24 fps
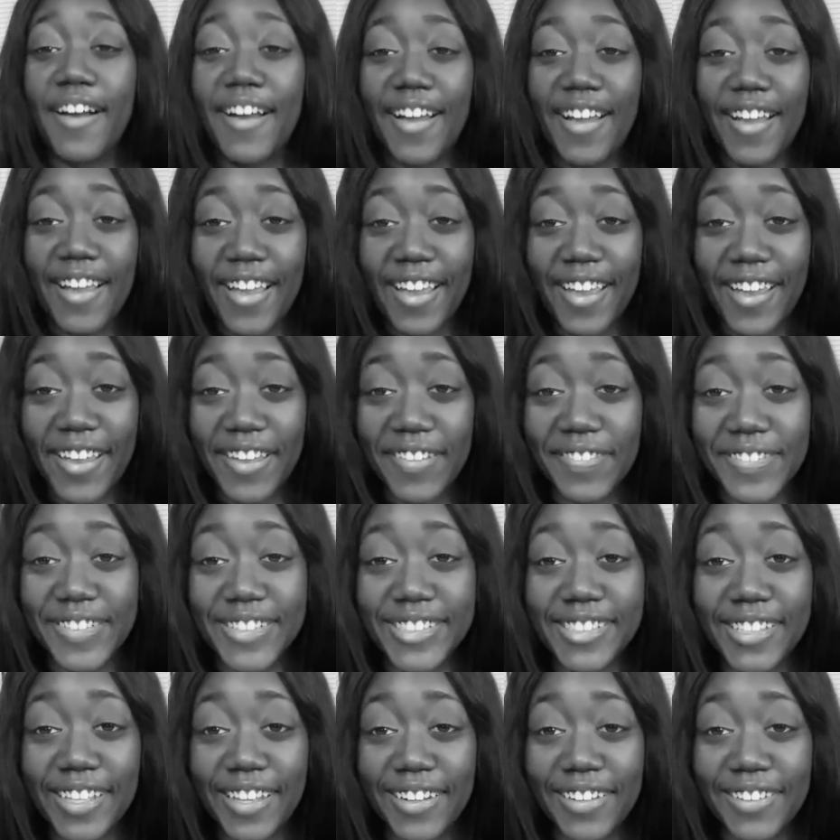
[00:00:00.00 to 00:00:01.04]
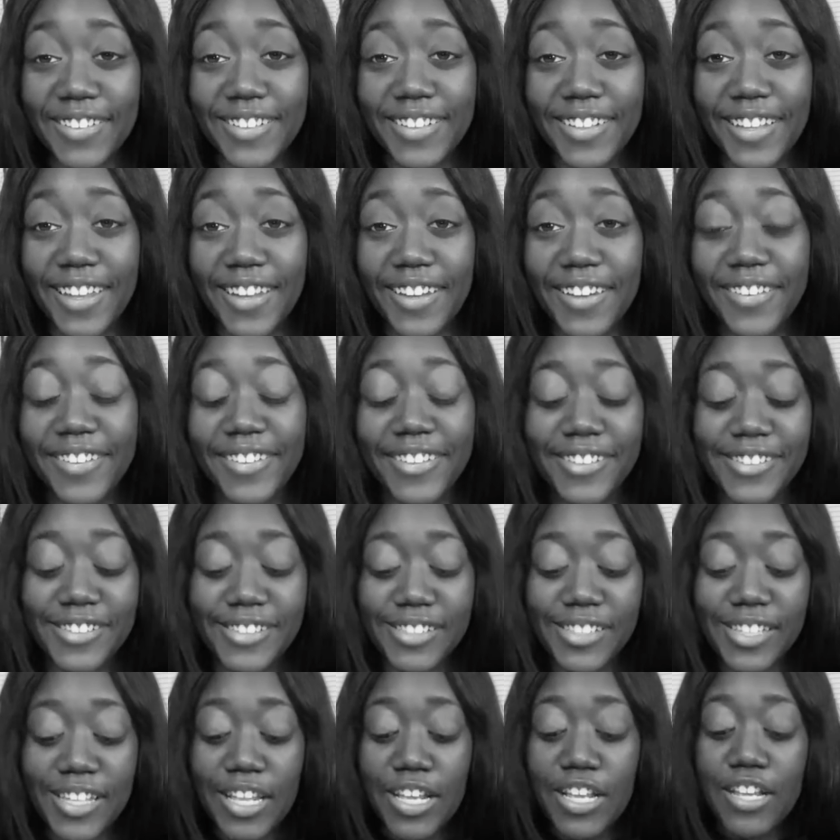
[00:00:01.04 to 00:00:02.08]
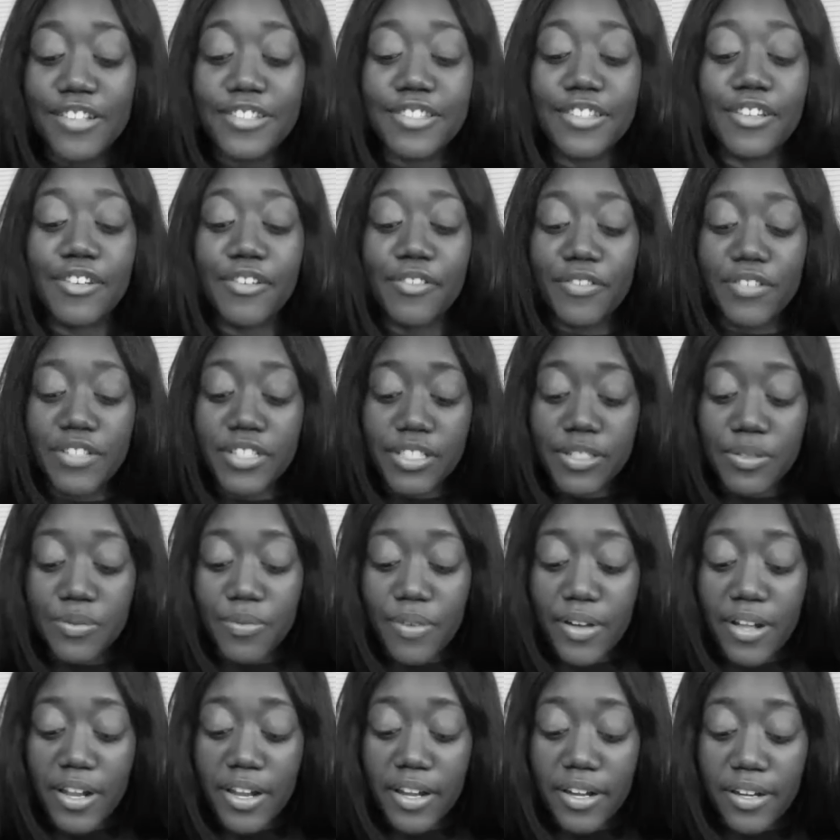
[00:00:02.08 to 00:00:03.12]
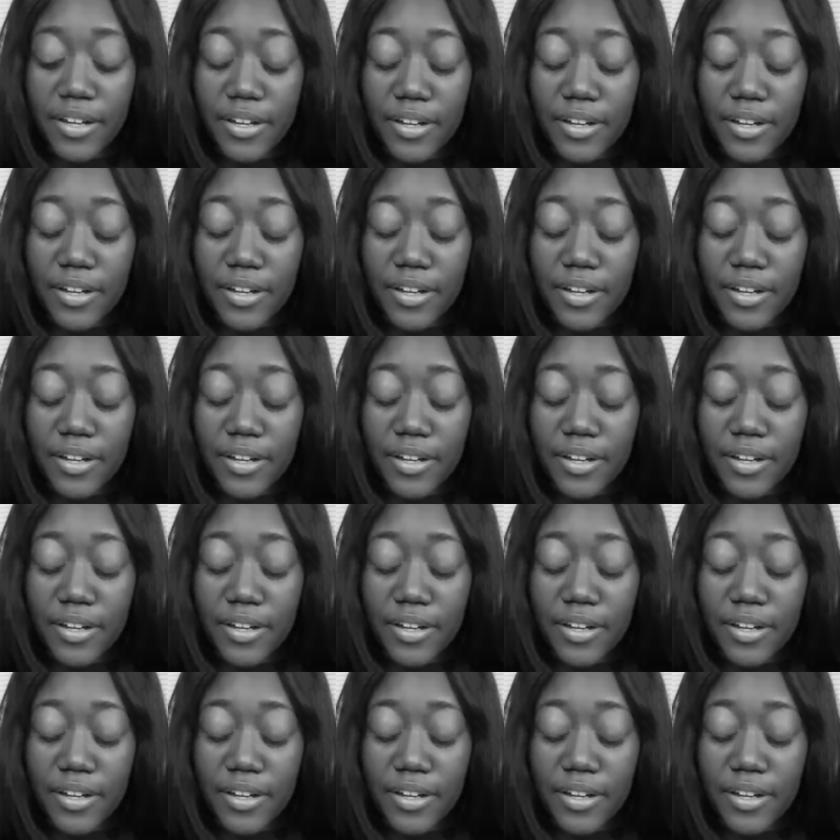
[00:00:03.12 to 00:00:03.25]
I have insight on the characters. So the reason why